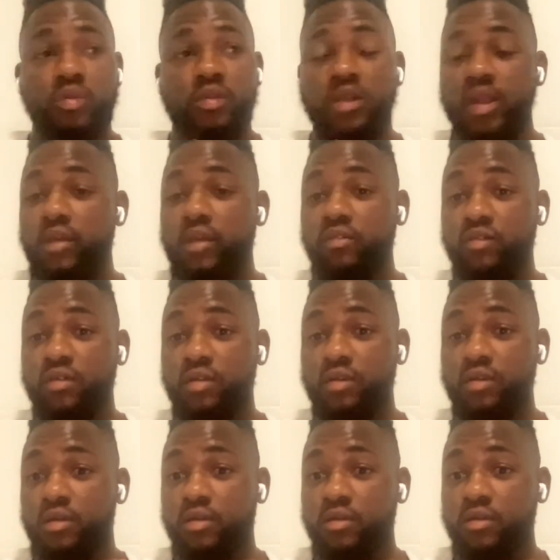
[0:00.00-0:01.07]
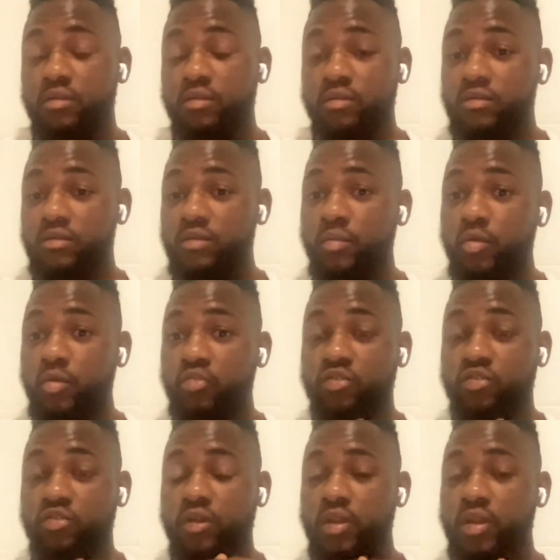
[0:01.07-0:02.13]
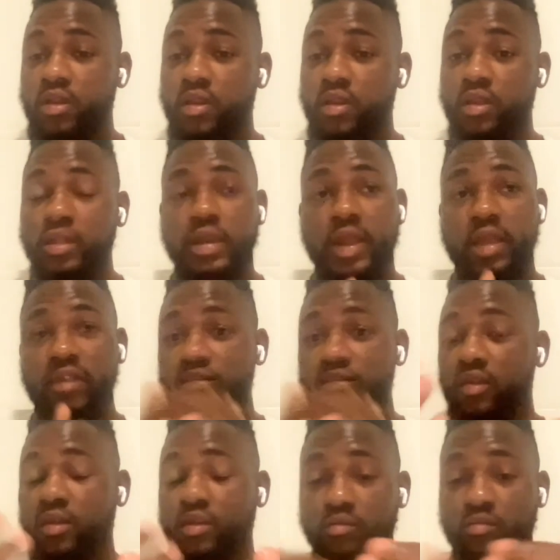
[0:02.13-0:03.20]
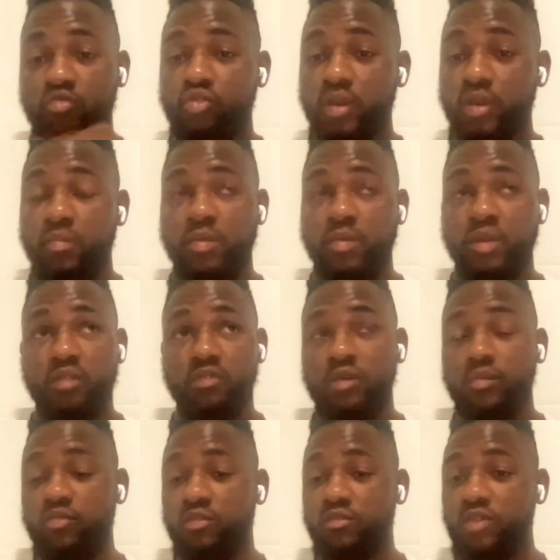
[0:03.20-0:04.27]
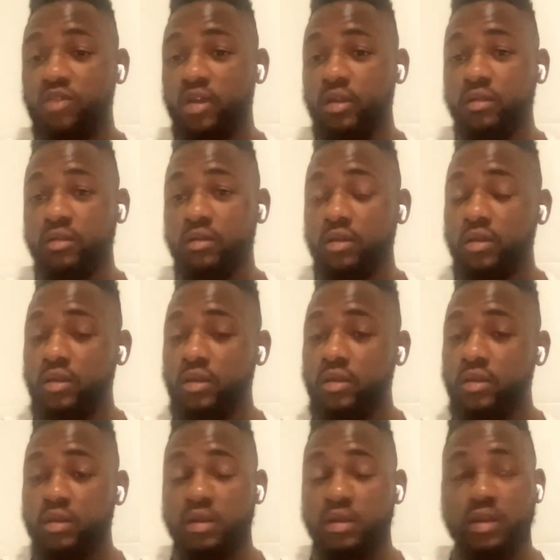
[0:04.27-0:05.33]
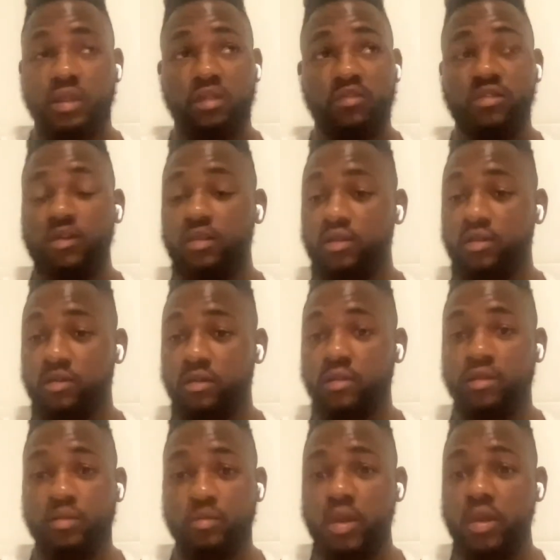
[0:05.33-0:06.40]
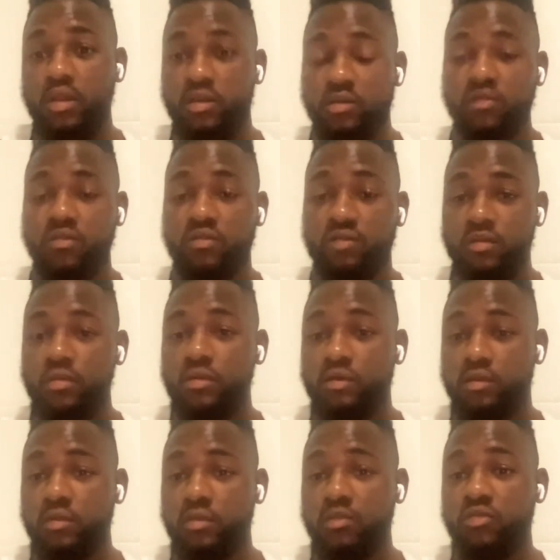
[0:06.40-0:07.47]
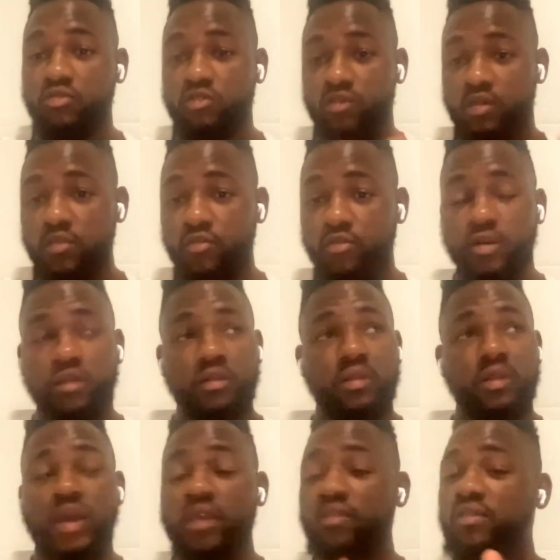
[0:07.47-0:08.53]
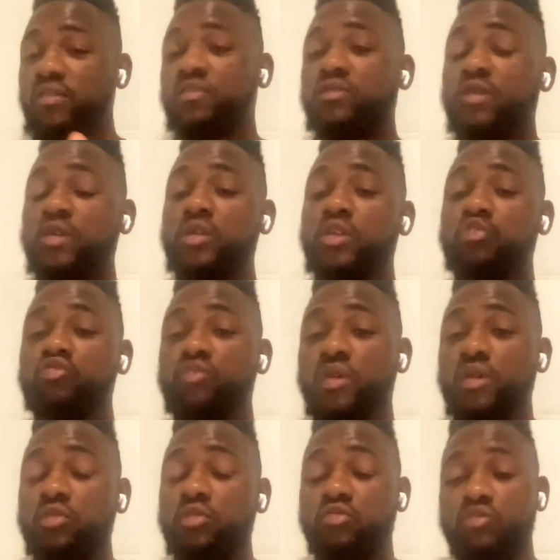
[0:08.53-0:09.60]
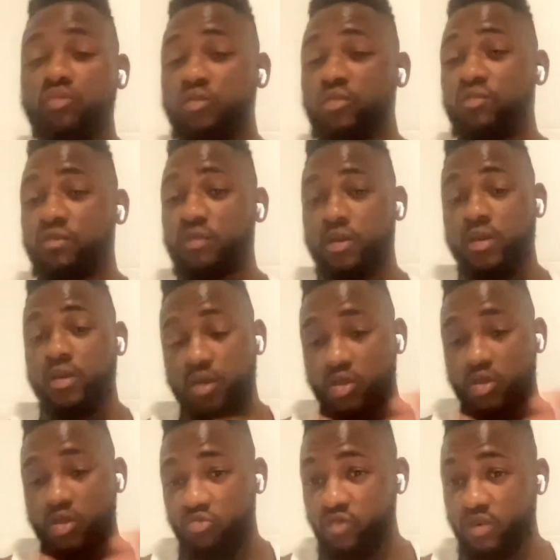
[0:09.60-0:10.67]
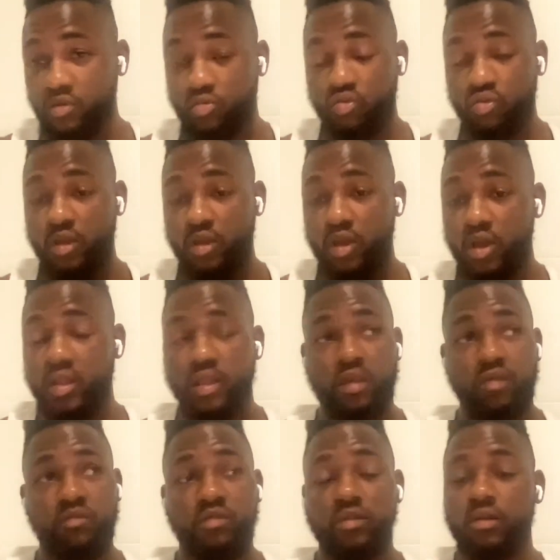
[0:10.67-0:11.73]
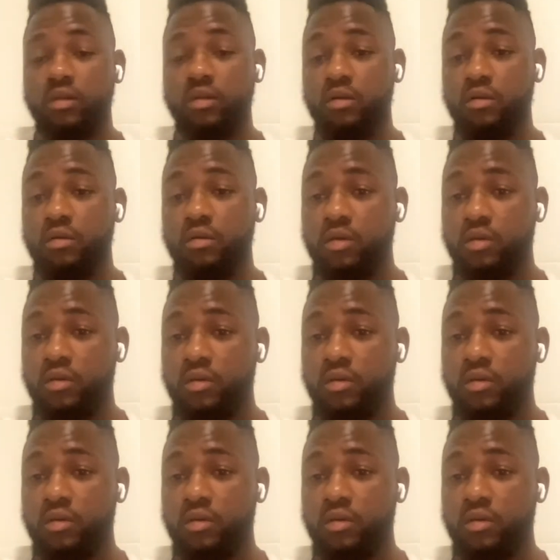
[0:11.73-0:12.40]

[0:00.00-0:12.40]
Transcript: Petr Yan is a, is a monster, a killer. I see him training many times in Thailand. I can say that the, the man is, uh, is different. I see Sterling training too. It's, it's very good, high level, you know.